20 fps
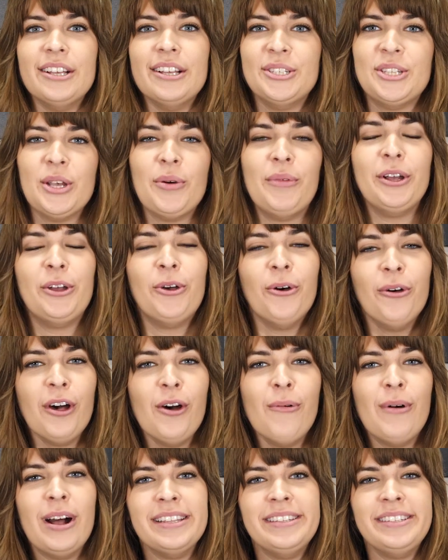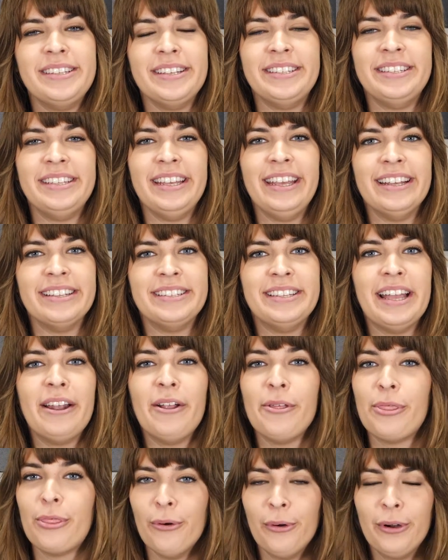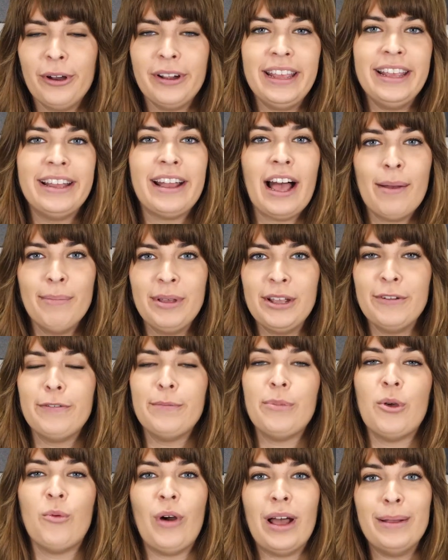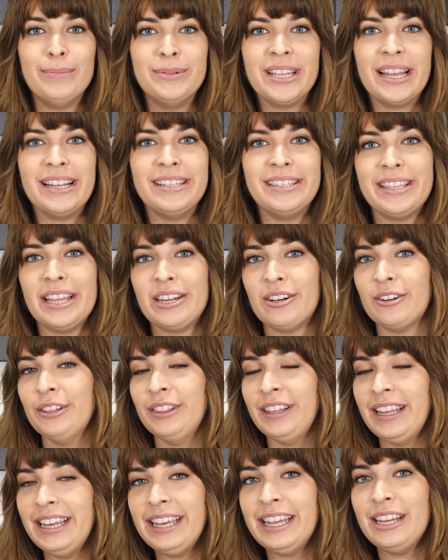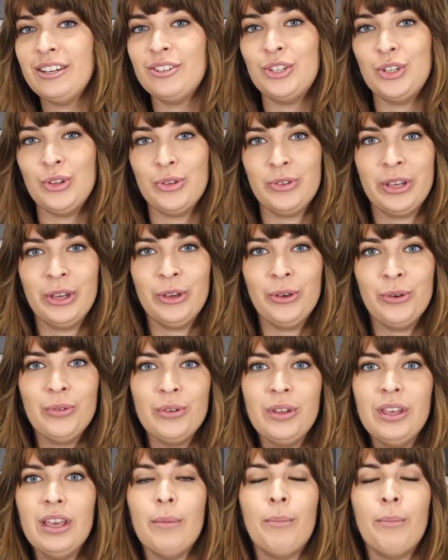So what Google wants to see is not authority coming from the websites that are linking to you,